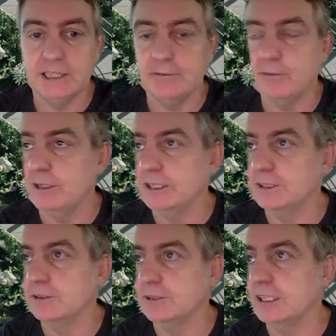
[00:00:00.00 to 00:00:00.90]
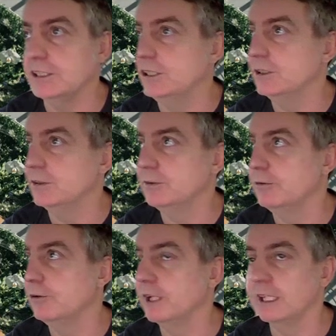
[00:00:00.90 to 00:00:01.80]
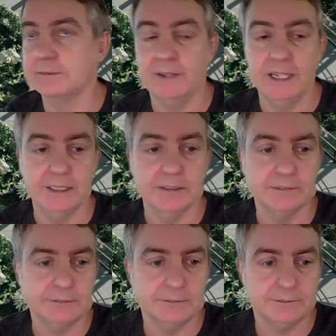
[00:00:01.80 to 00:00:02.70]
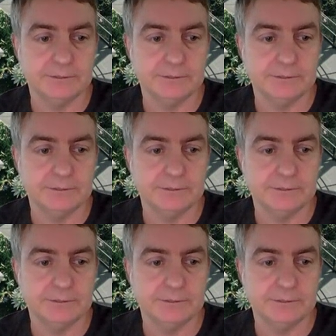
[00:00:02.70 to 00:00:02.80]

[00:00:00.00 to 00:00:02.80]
the same familiar tool that you use for forecast planning.